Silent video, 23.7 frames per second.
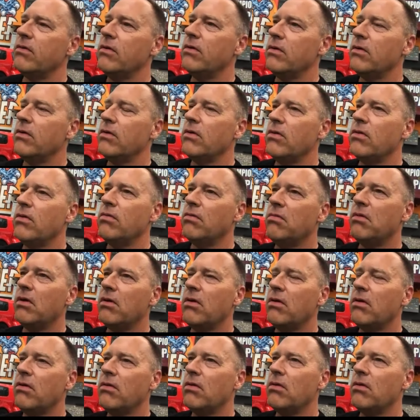um,
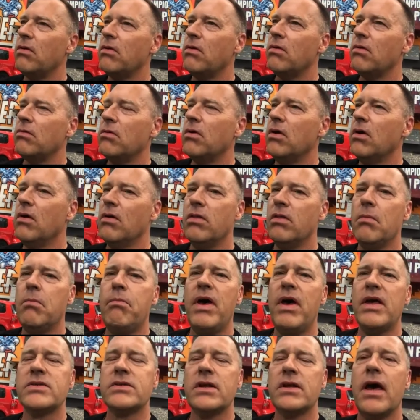the, the, the
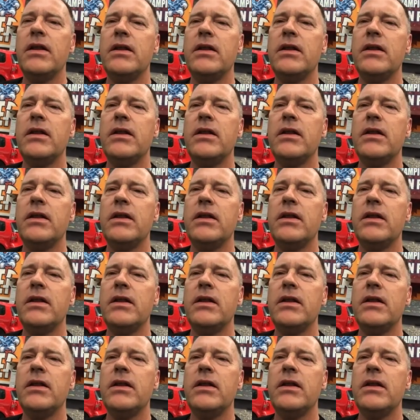best